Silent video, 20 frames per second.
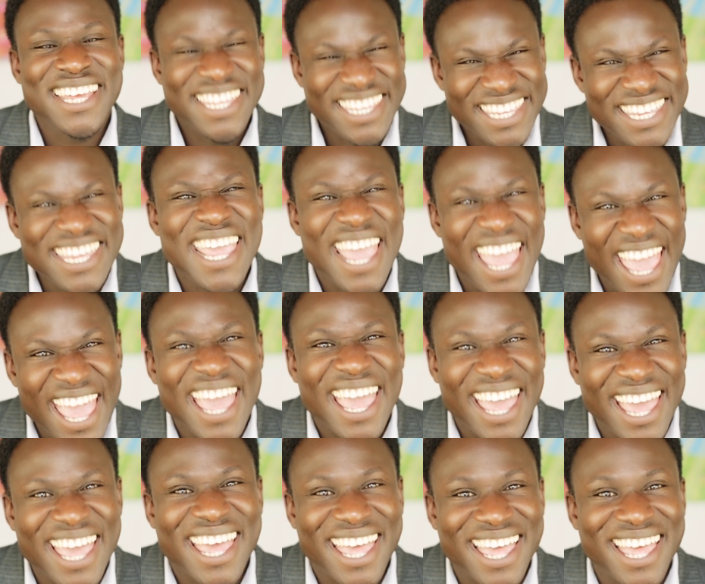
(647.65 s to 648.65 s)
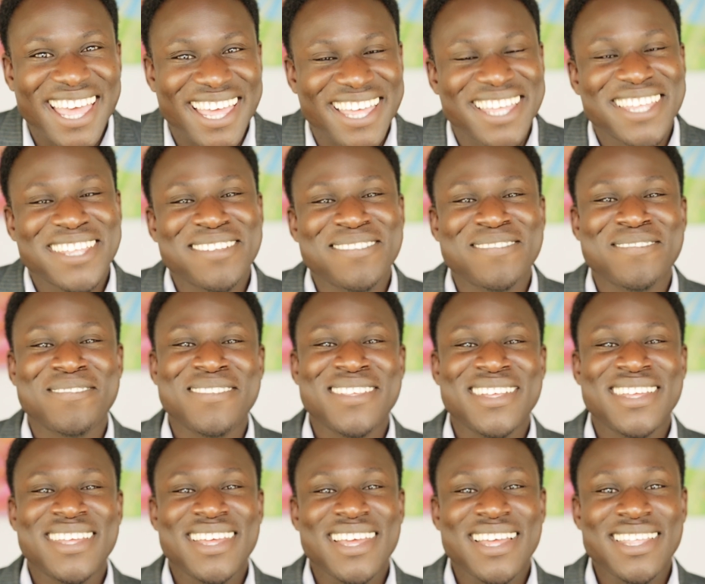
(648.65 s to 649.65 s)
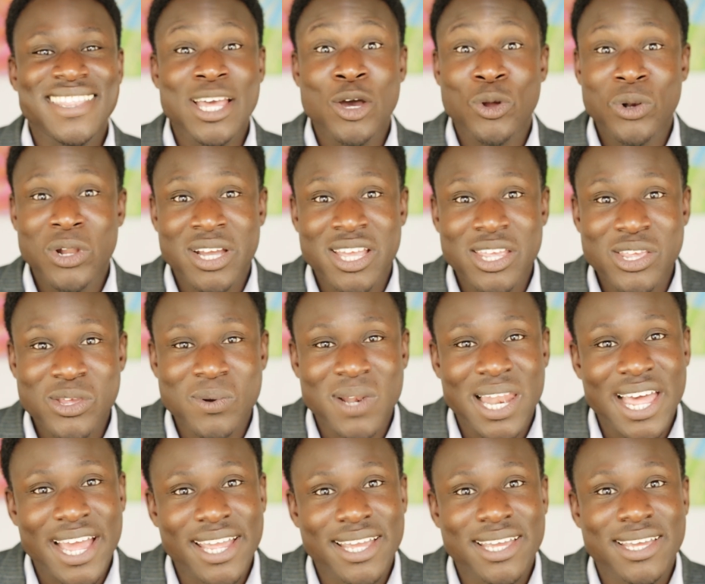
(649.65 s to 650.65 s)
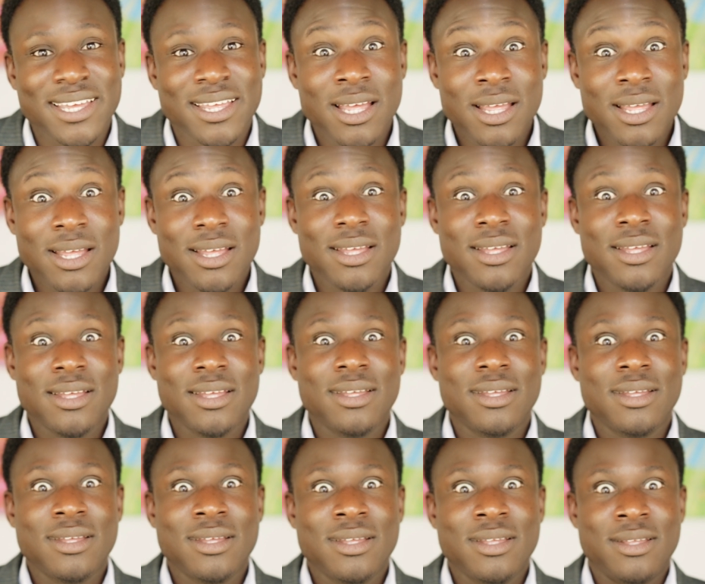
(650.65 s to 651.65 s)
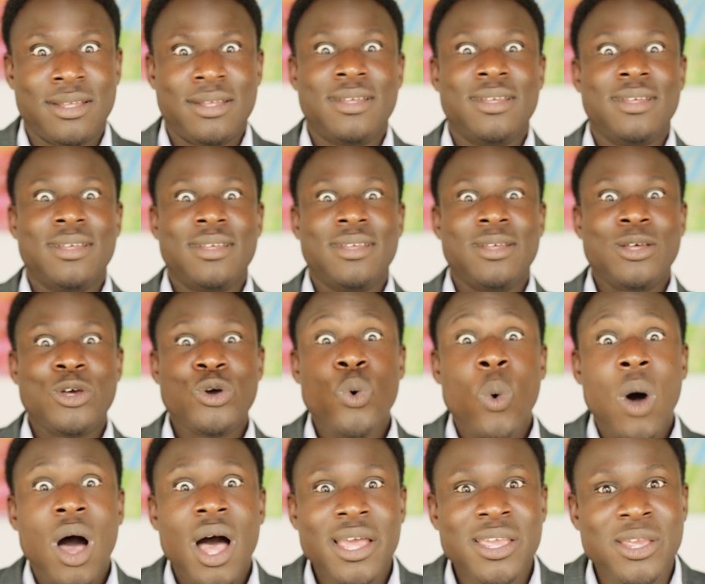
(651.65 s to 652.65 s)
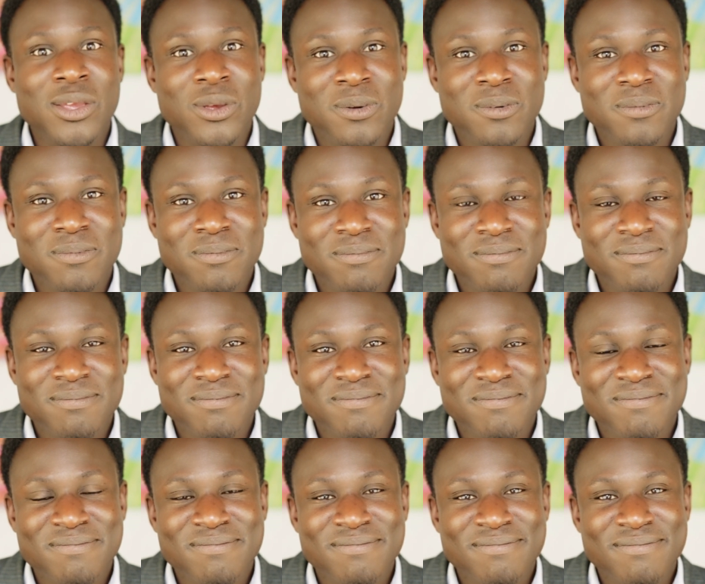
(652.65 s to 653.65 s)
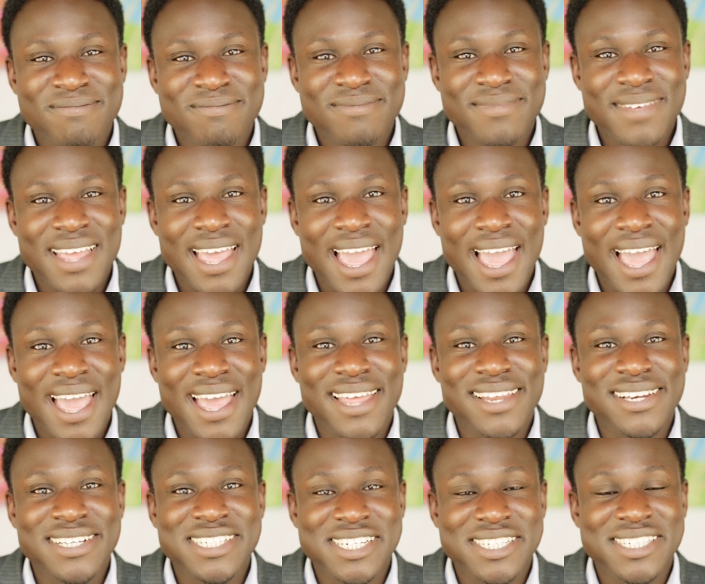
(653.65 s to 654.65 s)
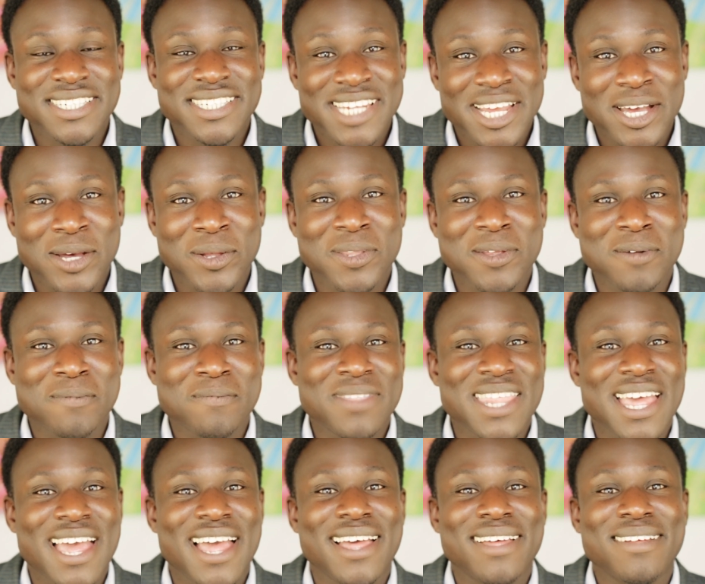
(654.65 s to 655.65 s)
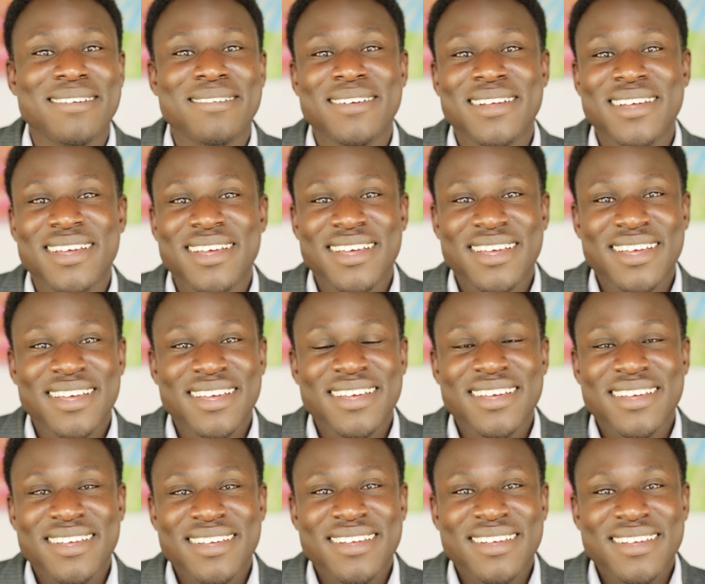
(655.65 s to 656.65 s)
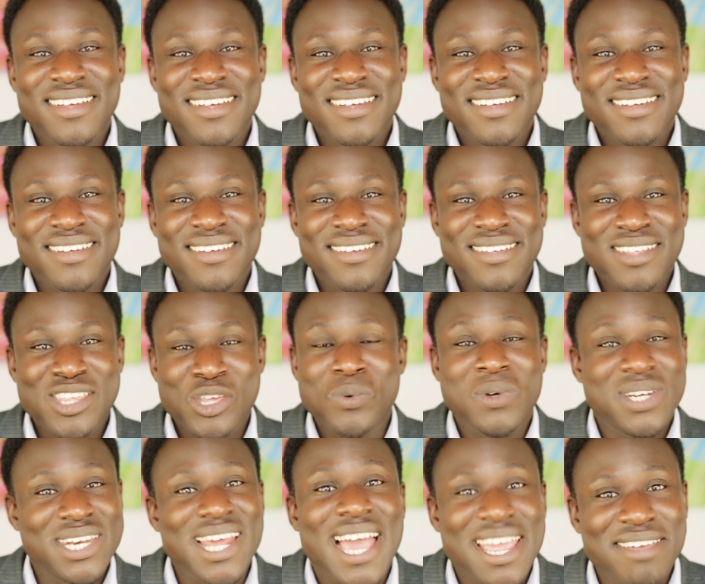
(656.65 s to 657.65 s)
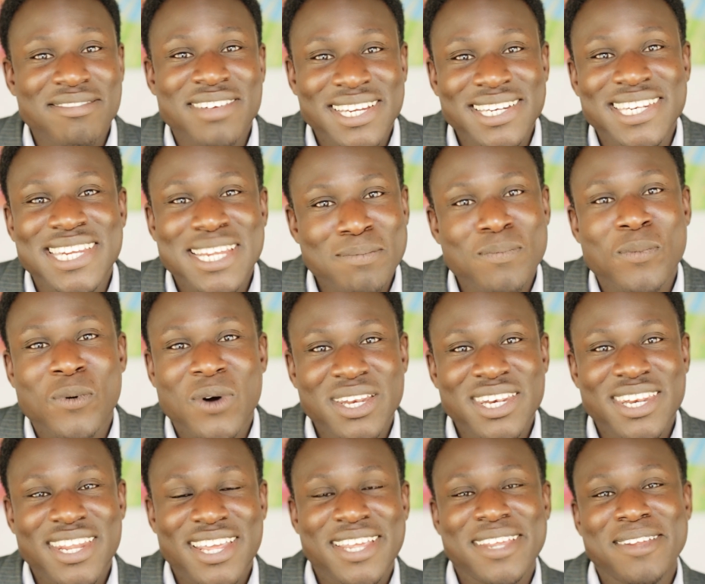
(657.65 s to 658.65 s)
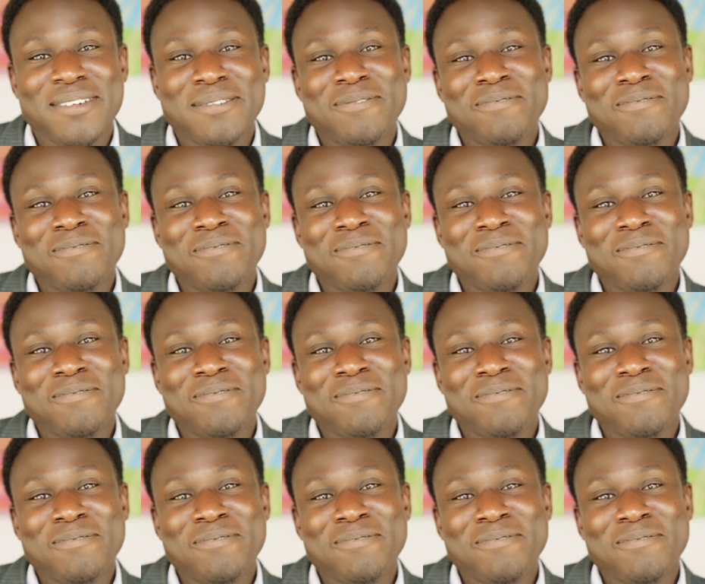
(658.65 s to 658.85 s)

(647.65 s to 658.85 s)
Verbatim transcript: Yeah. And they'll look at you like, who are you? And just tell them that you were diving deep one day.